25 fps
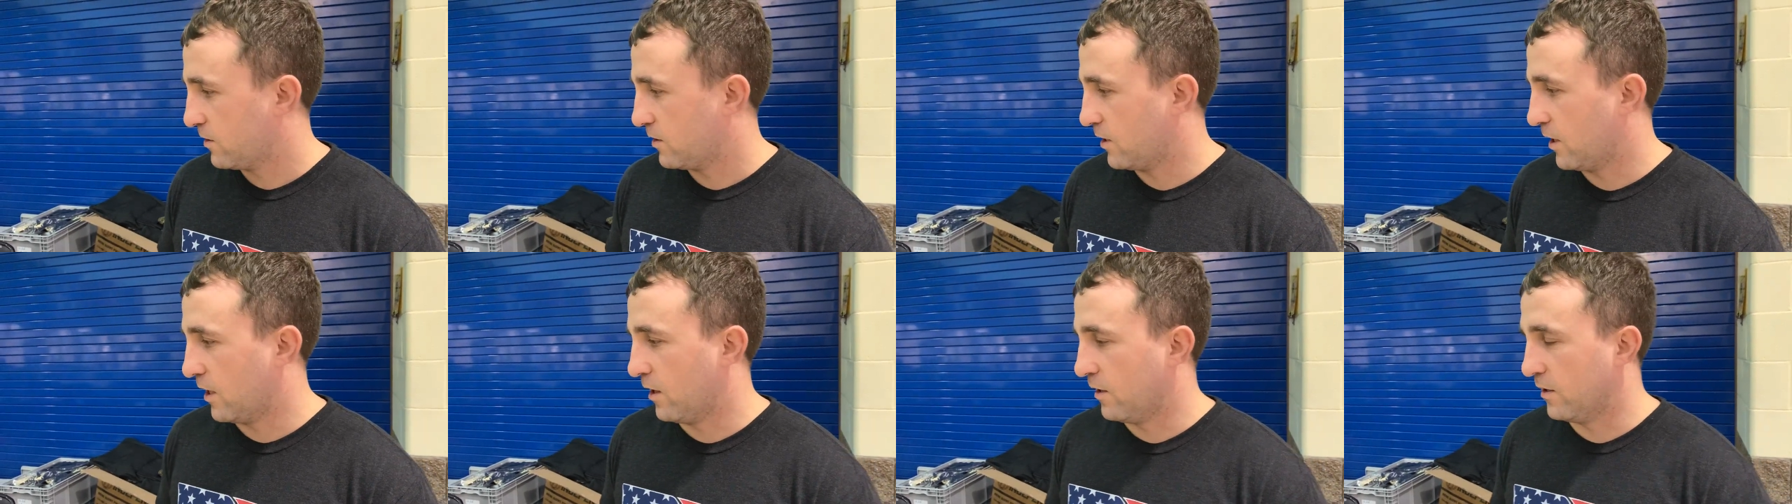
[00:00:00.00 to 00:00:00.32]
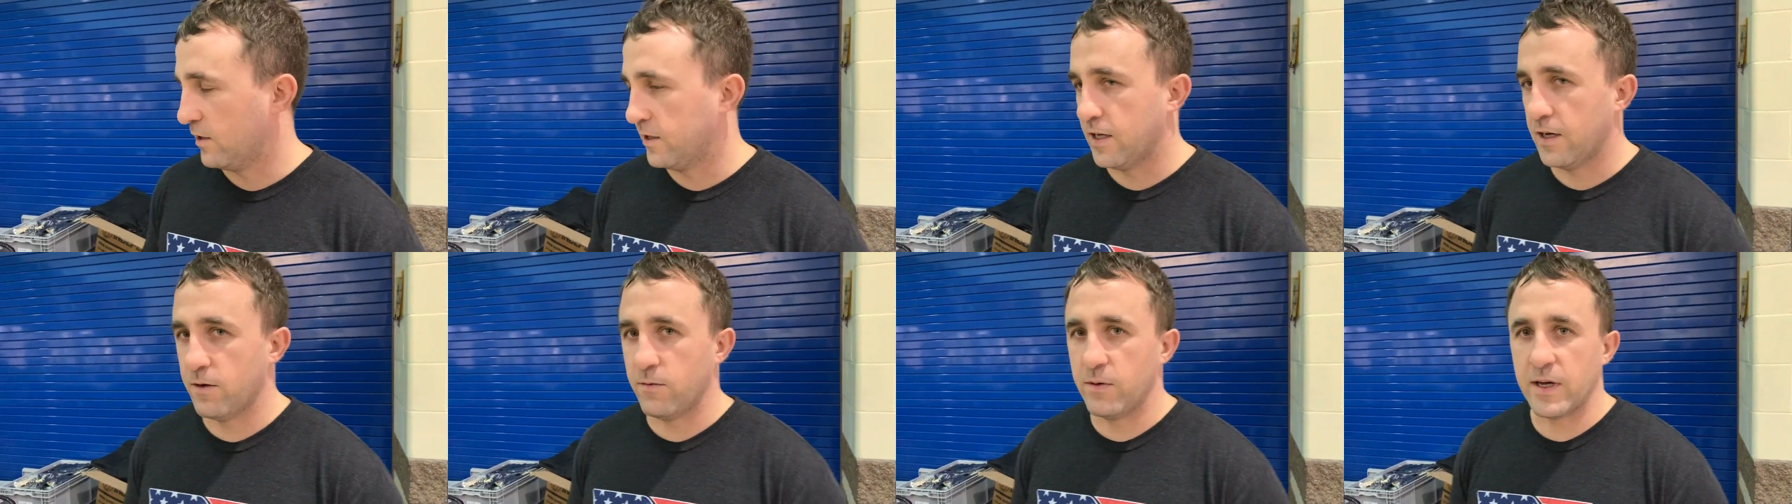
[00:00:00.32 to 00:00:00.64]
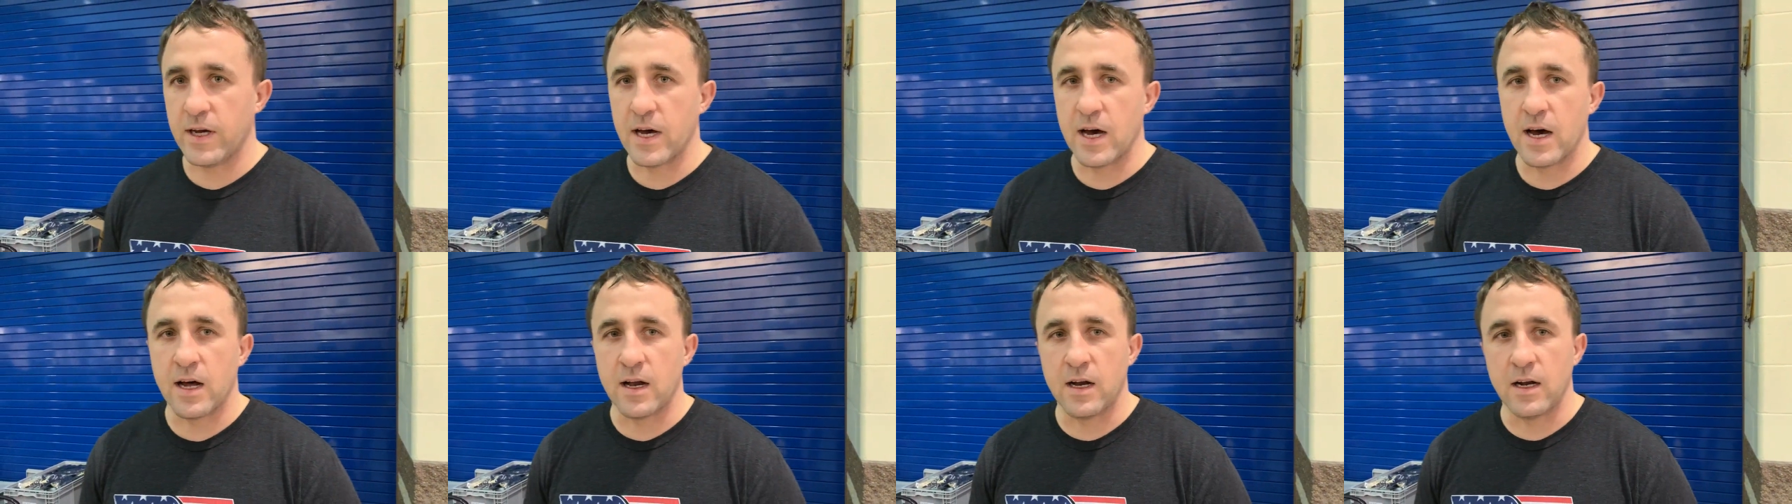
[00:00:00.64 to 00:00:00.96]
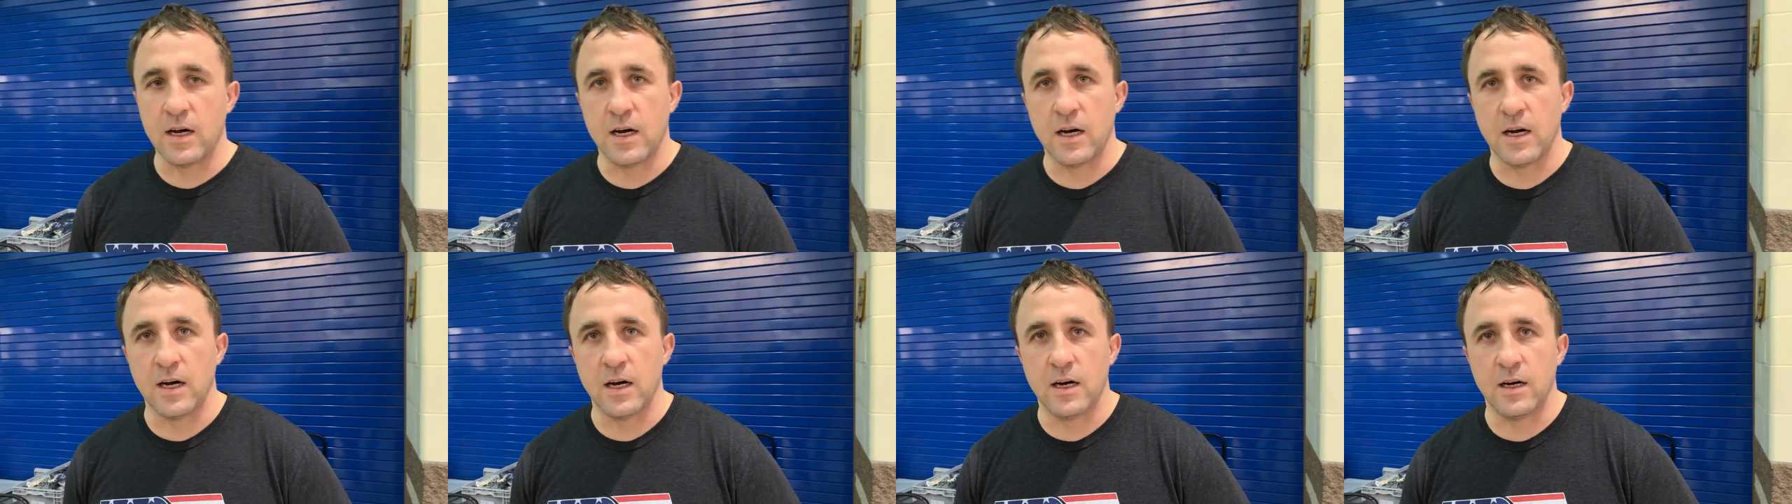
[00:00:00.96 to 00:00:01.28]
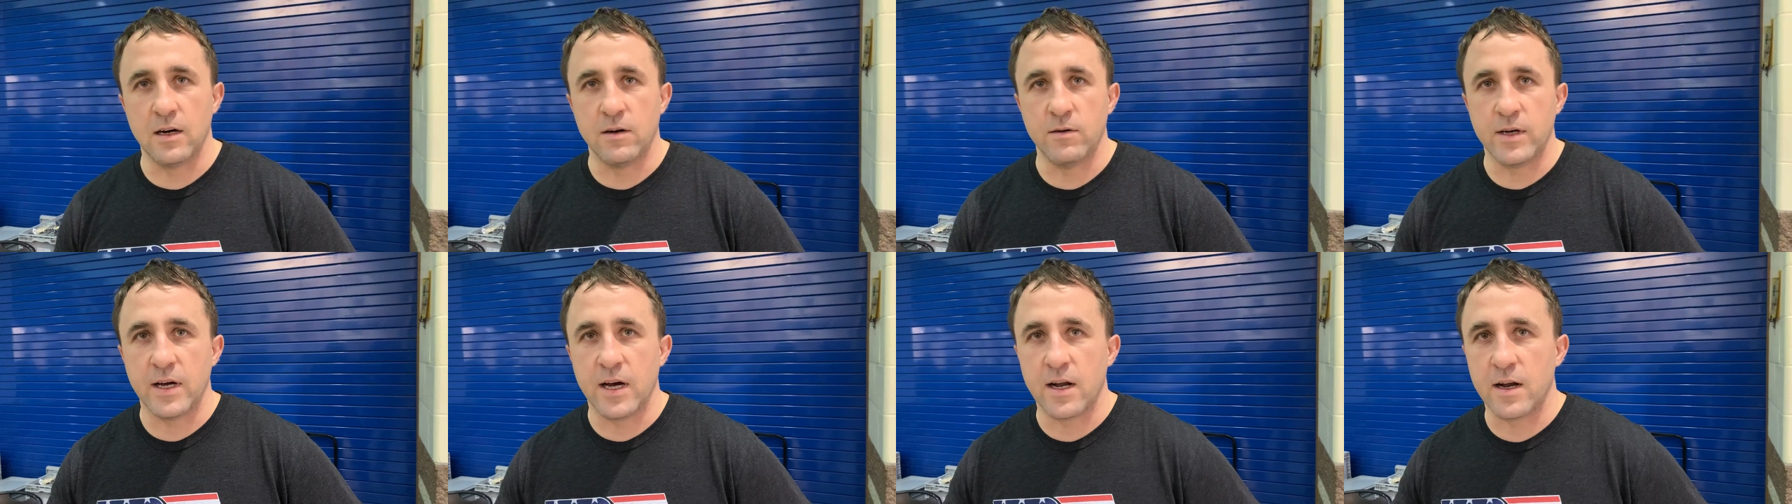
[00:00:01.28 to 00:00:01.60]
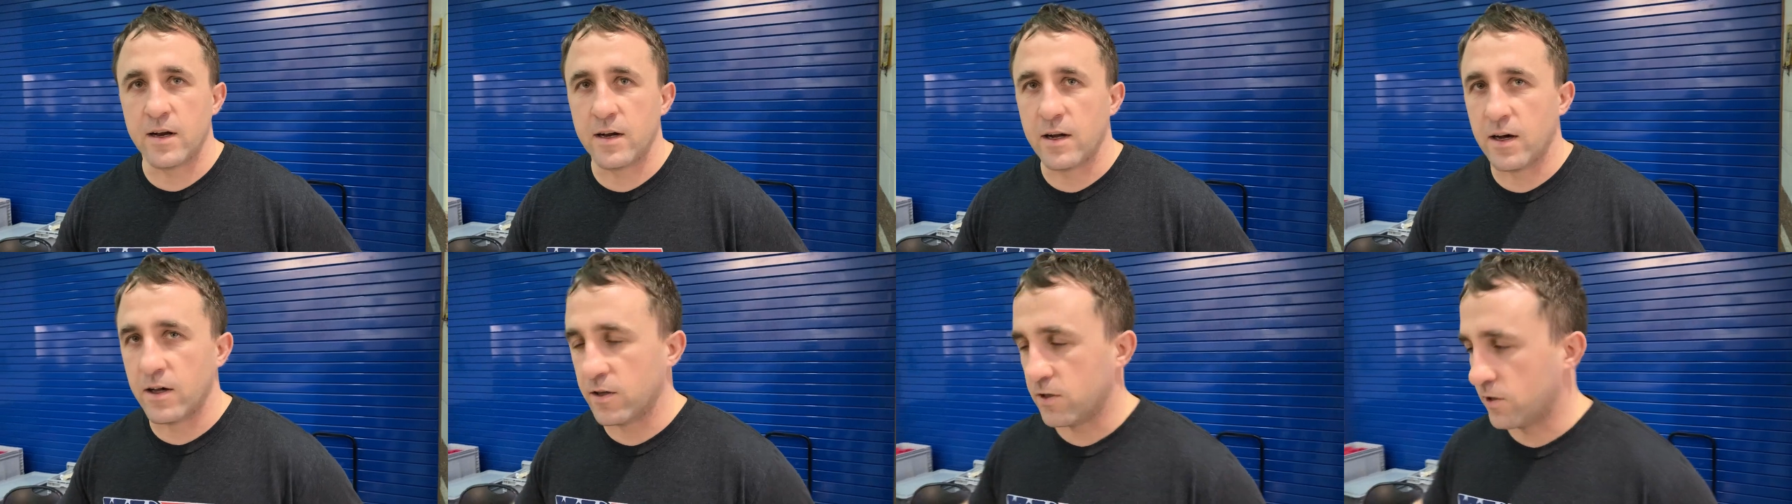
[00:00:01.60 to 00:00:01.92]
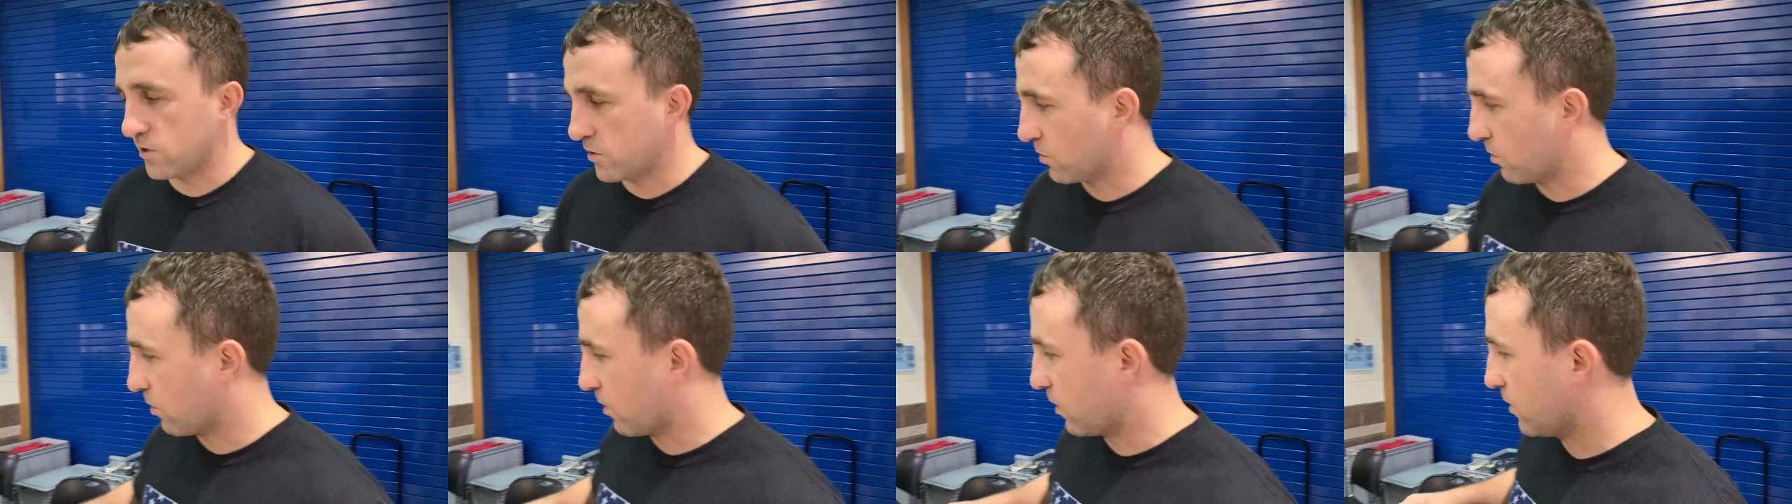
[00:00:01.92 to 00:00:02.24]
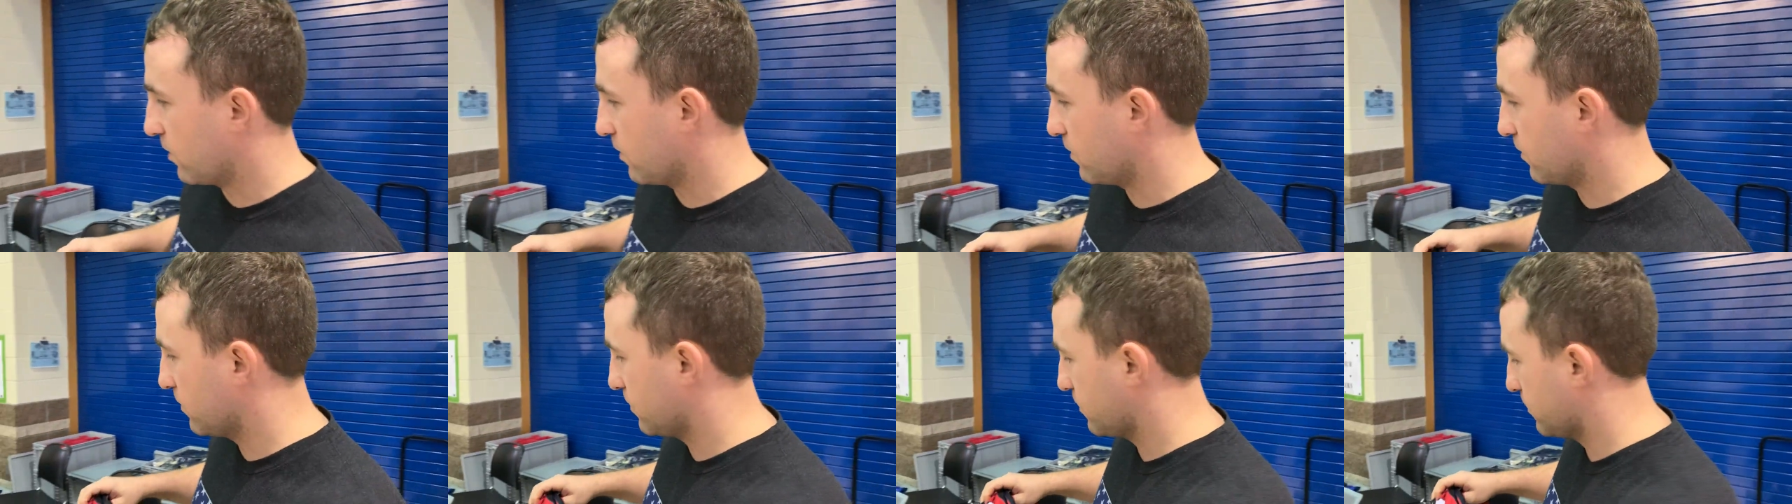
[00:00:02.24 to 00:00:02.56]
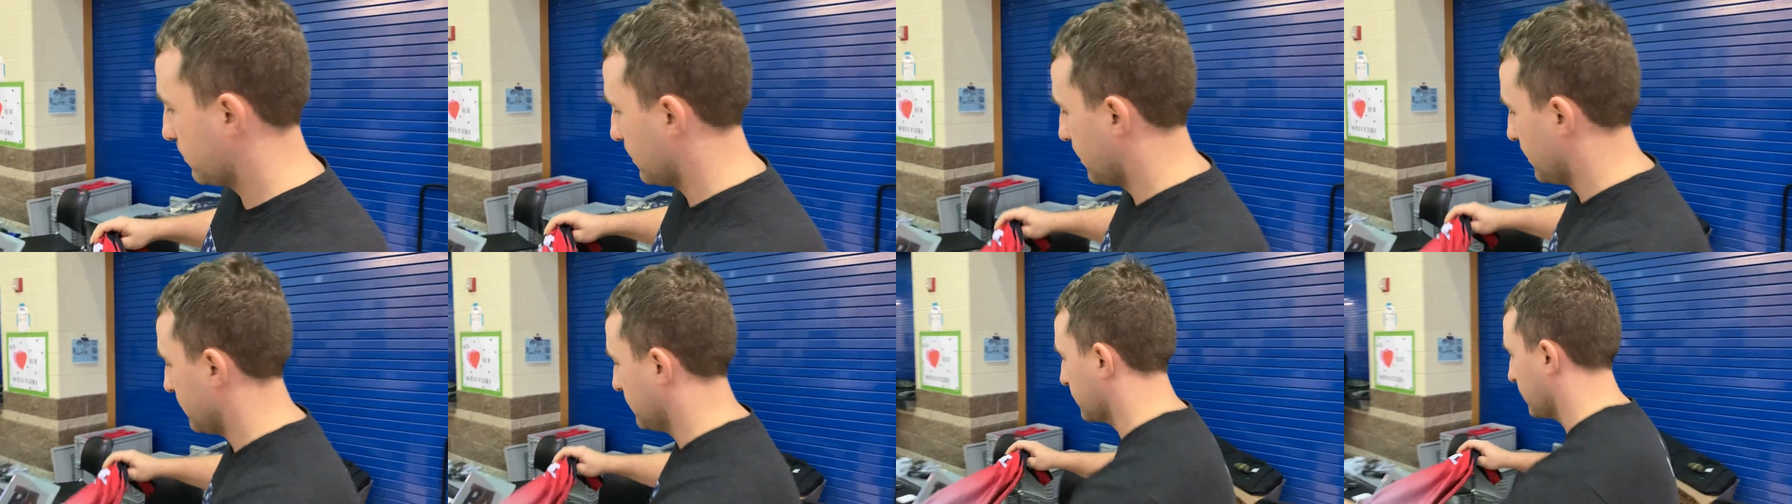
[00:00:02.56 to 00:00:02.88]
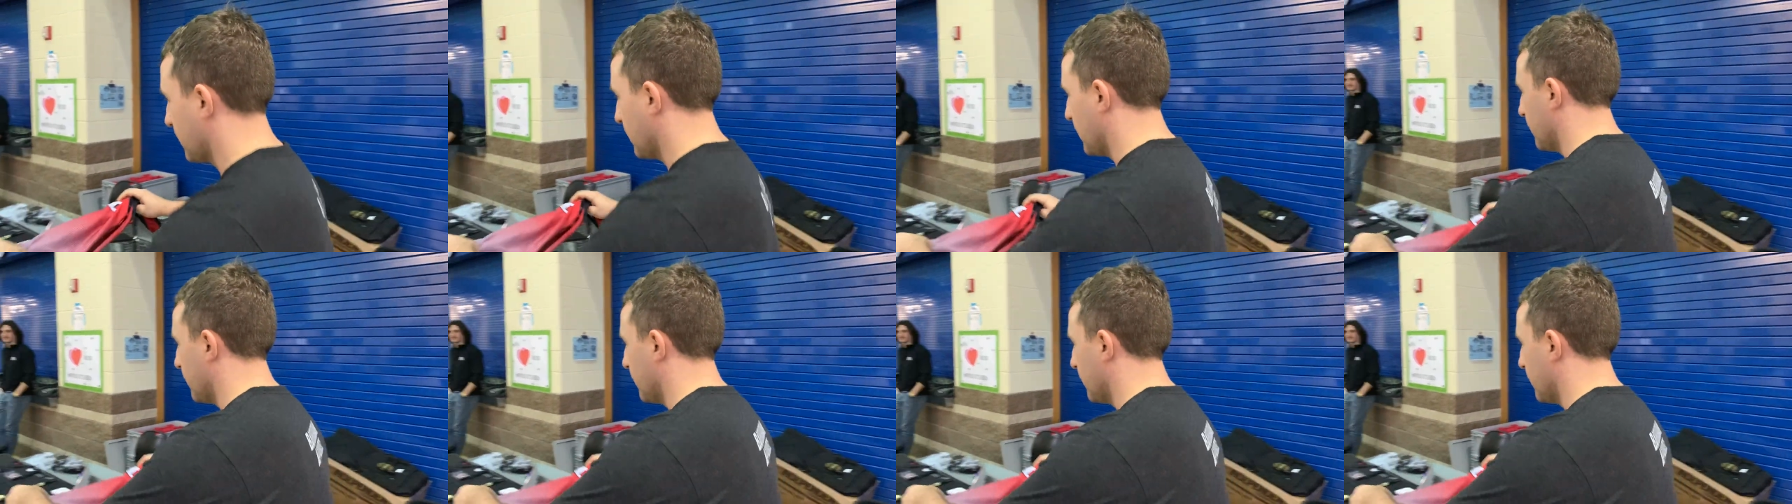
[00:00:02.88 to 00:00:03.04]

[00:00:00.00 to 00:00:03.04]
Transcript: So, and then we got uh, we got another short. Yeah,